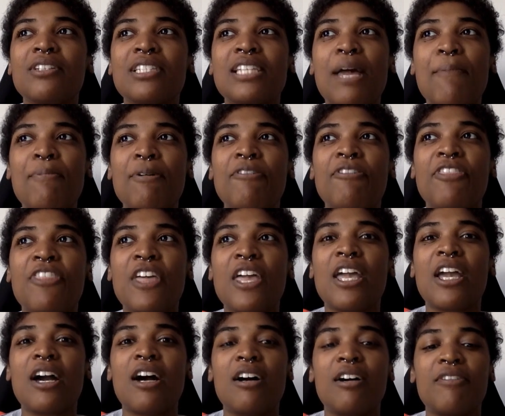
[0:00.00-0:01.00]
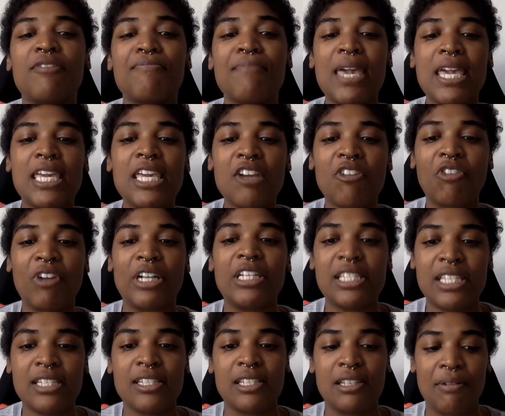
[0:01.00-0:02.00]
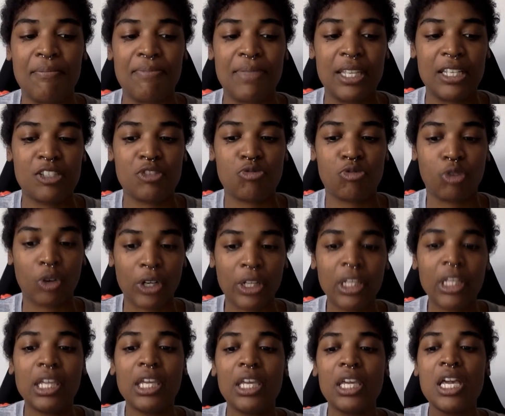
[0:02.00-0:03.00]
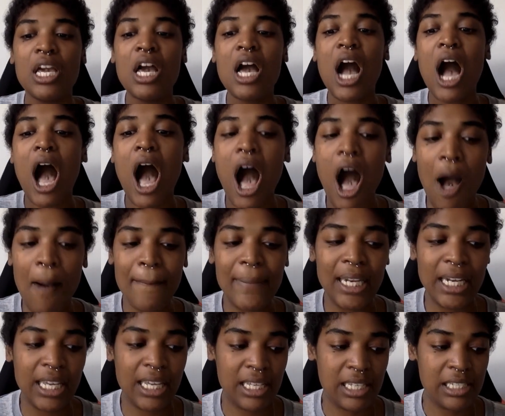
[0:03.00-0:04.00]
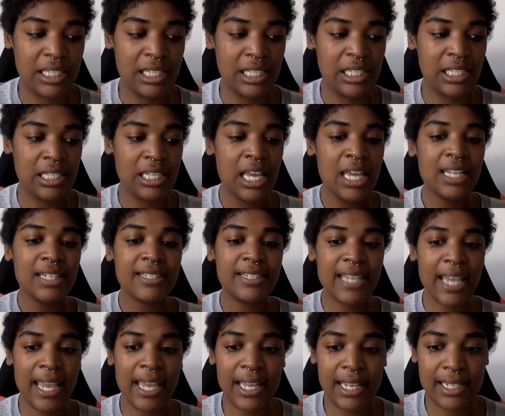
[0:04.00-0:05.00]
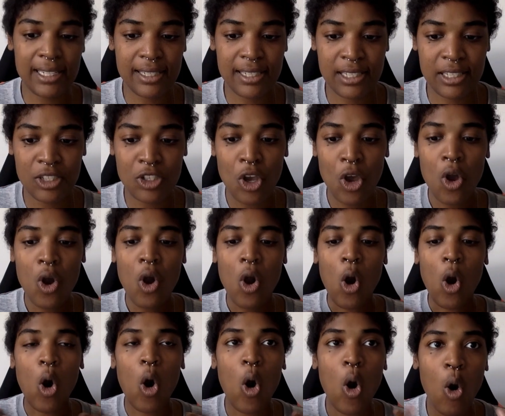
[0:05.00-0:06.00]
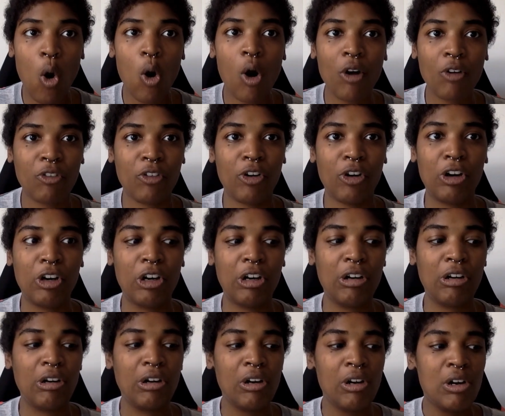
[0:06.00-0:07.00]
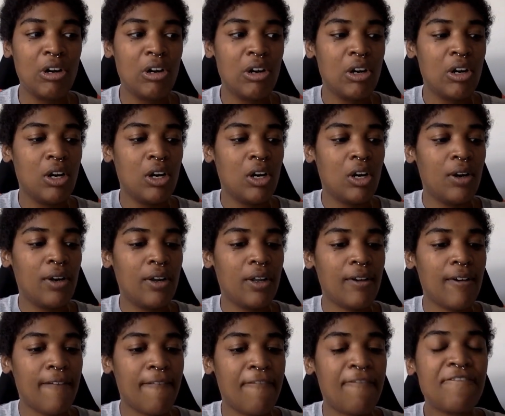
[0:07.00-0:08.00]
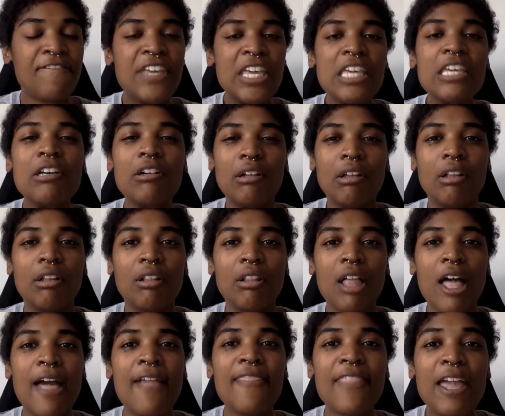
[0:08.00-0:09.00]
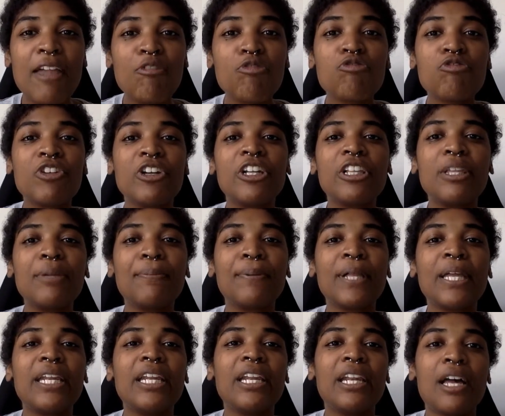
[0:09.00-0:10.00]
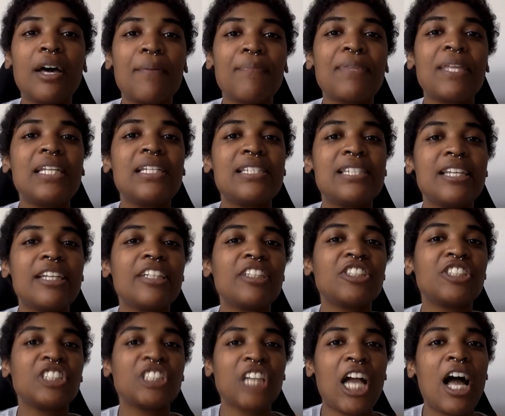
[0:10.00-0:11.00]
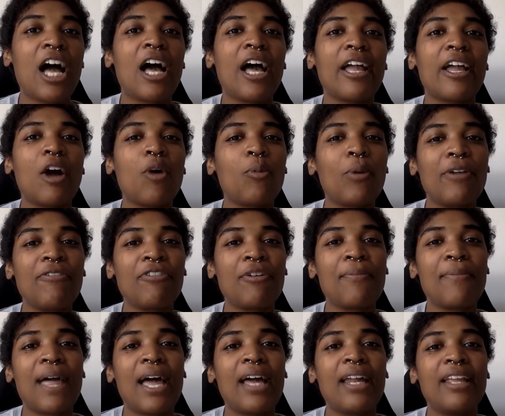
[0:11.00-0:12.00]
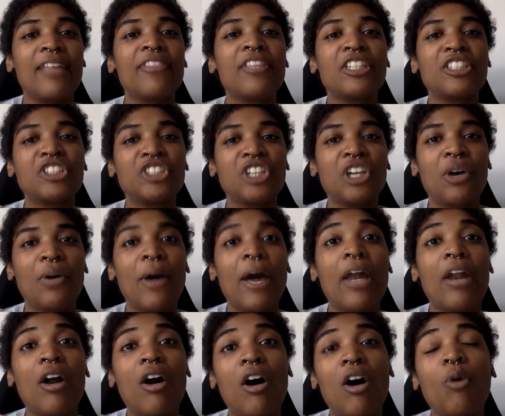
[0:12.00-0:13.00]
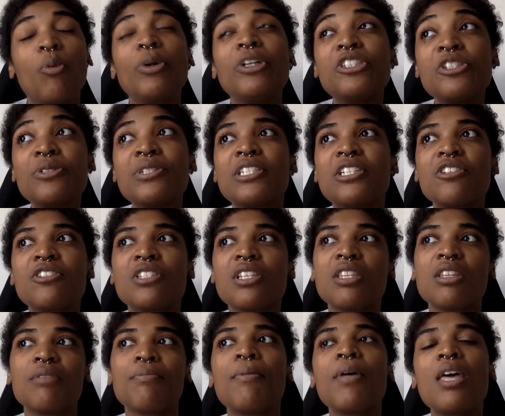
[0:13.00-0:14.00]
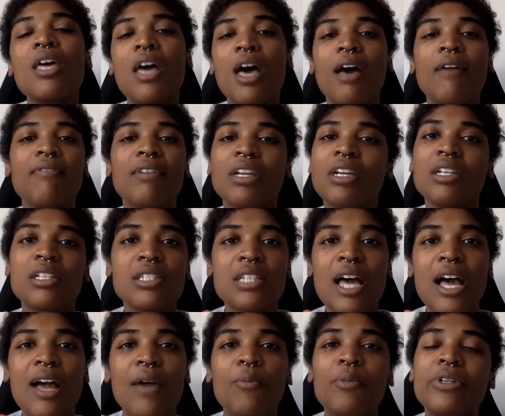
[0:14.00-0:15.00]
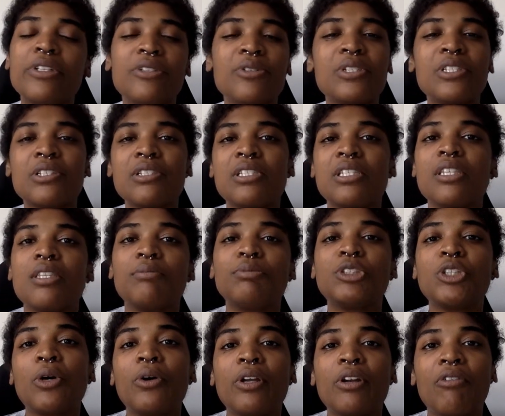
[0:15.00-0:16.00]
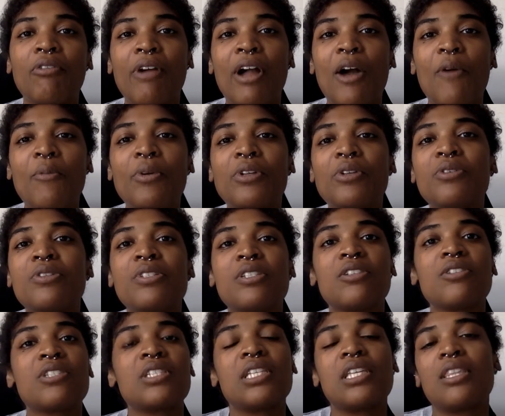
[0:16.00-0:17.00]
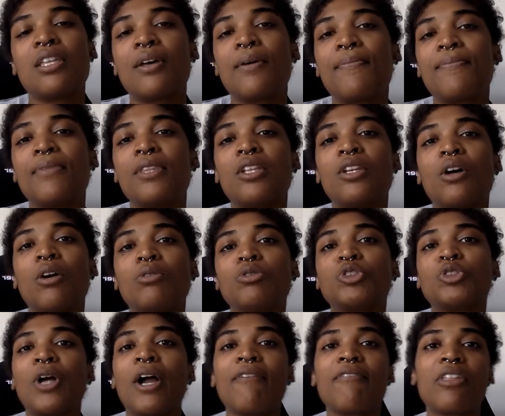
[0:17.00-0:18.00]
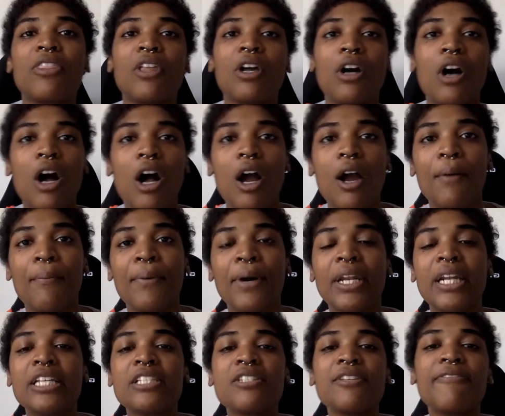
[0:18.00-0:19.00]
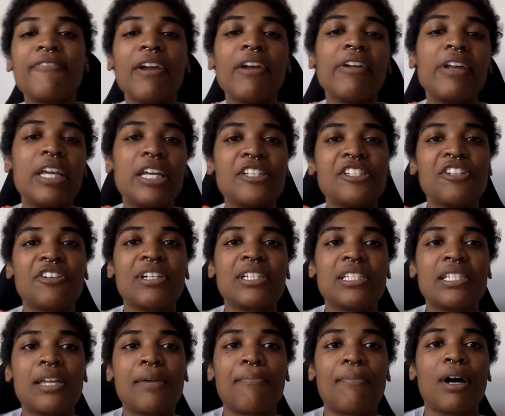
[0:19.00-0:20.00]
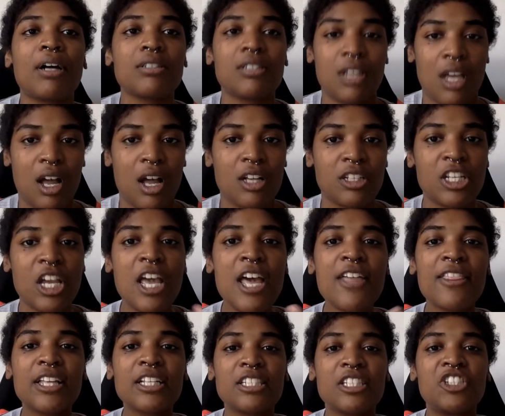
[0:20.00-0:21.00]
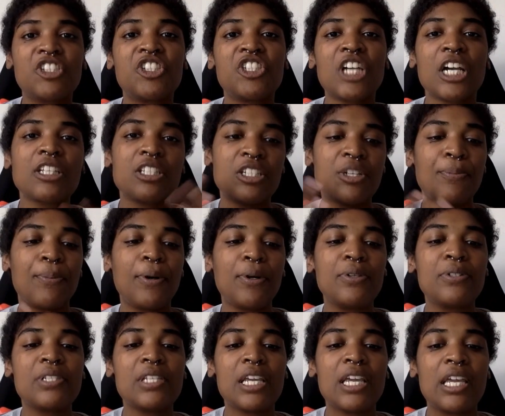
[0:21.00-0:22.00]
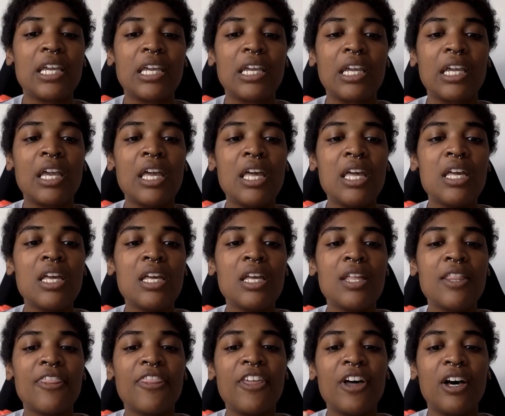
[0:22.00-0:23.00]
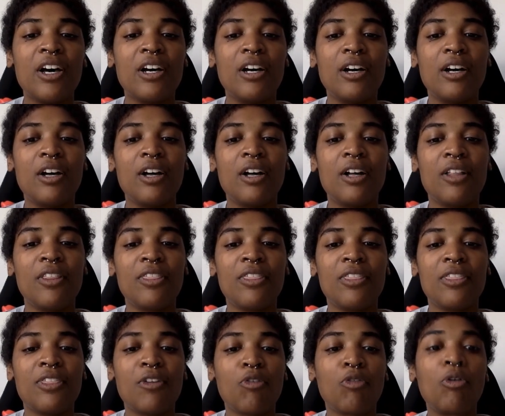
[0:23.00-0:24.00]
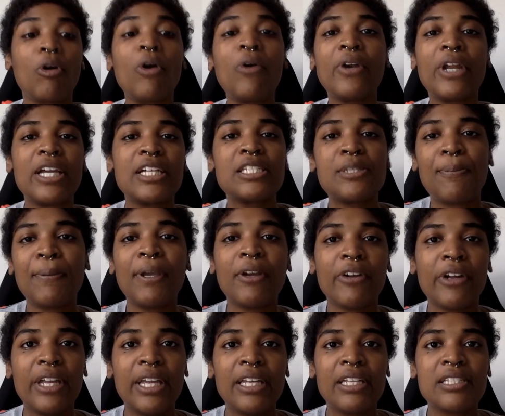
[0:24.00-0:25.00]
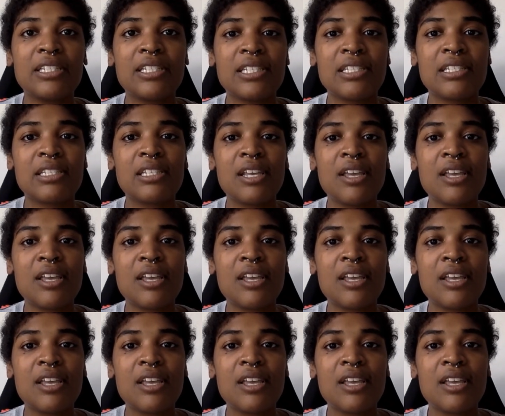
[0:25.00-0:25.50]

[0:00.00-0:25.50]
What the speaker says: type of thing of making racism this really ominous, tense, horror feel. And they really played it up. They didn't shy away from that in the show at all. We do still see them having a good time. We do still see them joking around. We do still see them, you know, driving the car. But it's a very interesting montage that's juxtaposing the road experience